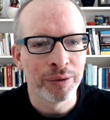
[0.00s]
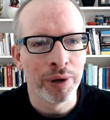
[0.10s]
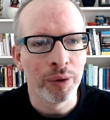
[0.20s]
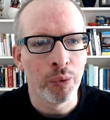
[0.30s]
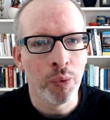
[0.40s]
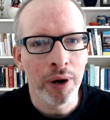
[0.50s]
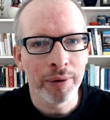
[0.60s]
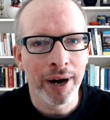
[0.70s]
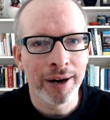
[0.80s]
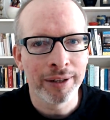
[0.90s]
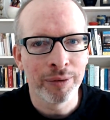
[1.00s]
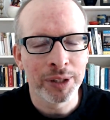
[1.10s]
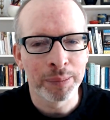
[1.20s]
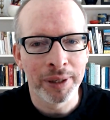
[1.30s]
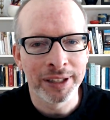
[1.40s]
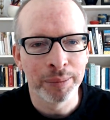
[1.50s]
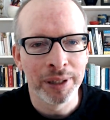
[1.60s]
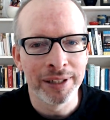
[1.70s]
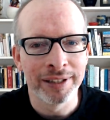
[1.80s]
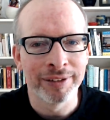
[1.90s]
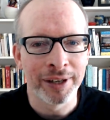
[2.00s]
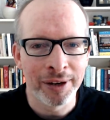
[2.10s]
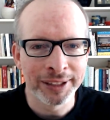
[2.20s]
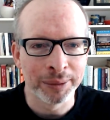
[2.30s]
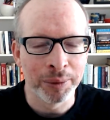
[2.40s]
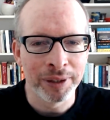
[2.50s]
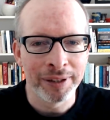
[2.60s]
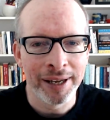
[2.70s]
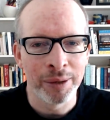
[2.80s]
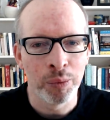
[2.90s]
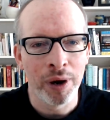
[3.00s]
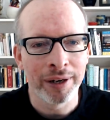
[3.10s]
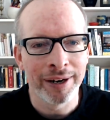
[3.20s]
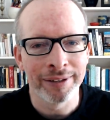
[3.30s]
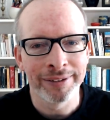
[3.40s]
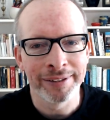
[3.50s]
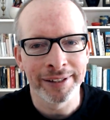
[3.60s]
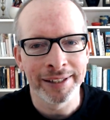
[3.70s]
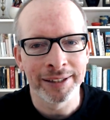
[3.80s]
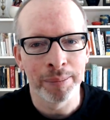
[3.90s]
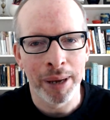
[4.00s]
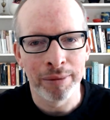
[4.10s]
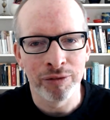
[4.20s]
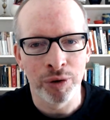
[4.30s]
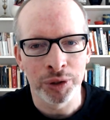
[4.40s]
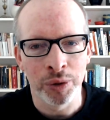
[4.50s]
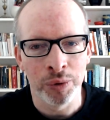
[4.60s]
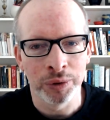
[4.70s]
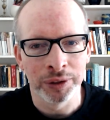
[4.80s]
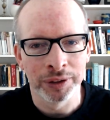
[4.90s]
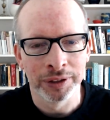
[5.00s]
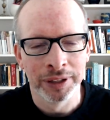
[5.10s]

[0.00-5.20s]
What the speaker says: well, what are the responsibilities of the customer and what are the things that babelforce owns?